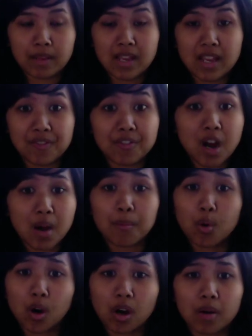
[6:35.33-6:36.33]
if not
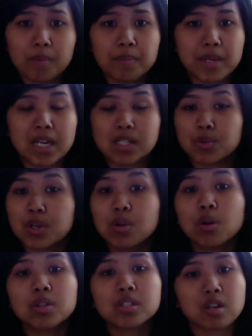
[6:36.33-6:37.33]
more. Because when you
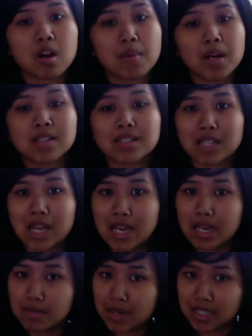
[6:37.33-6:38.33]
go to Starbucks,
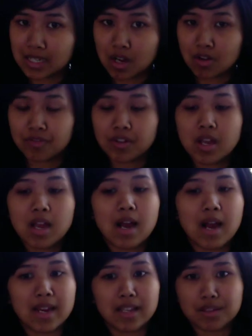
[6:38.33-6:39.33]
like myself,
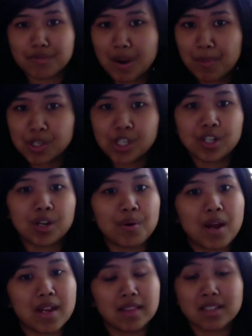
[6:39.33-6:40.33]
I get the
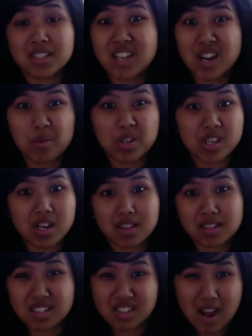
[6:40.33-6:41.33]
Frappuccino, I get the sandwich, I get
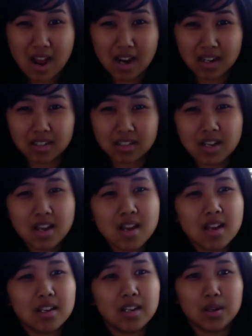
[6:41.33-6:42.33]
the snack,
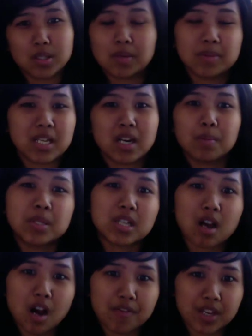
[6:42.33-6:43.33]
sometimes I get a piece of
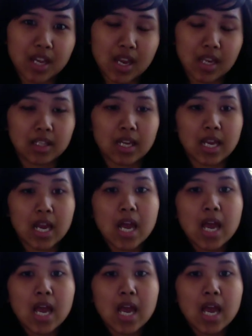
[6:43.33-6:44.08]
coffee cake. Like,